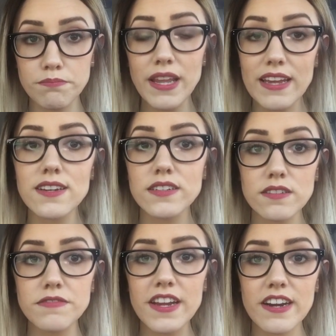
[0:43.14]
blink,
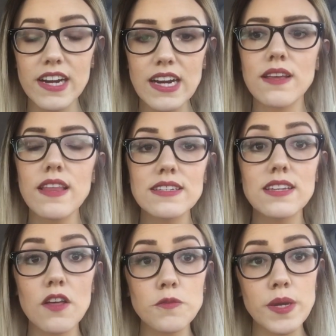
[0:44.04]
flicker, and it lets
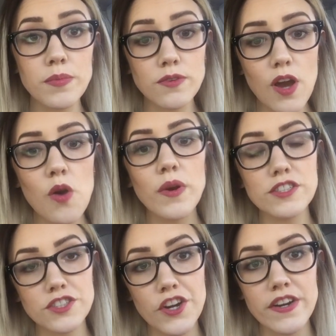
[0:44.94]
other people know when
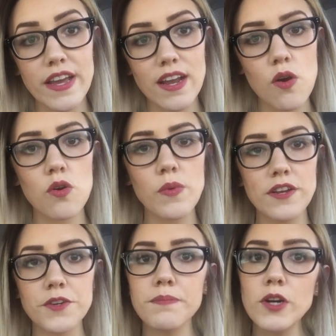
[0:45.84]
you're turning or
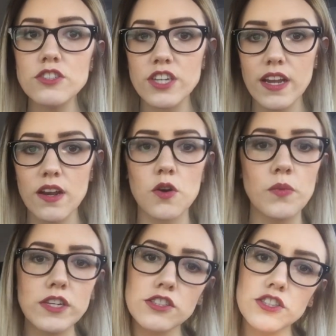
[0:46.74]
when you're merging or
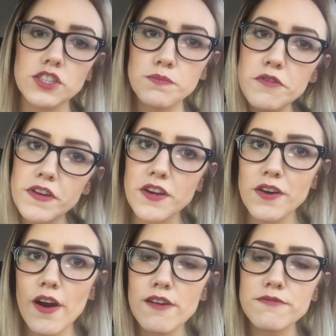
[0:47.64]
when you're just moving your
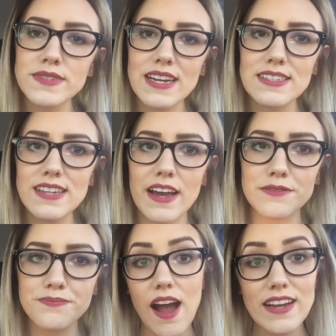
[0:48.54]
car from side to side.
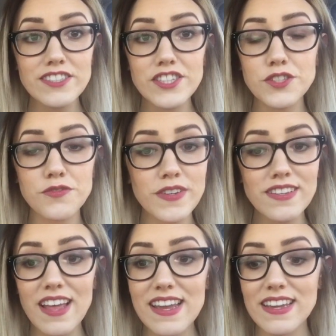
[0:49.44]
I just
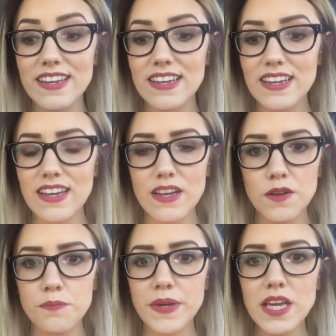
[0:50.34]
feel like
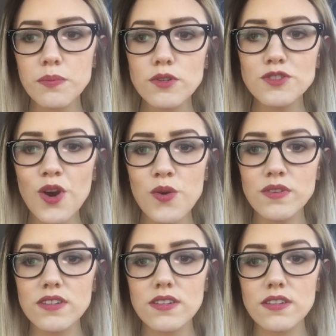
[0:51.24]
people don't